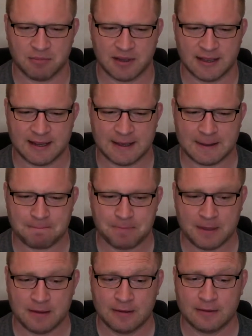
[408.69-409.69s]
But
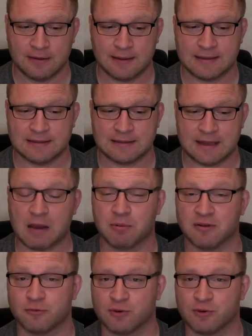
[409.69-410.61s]
Albanov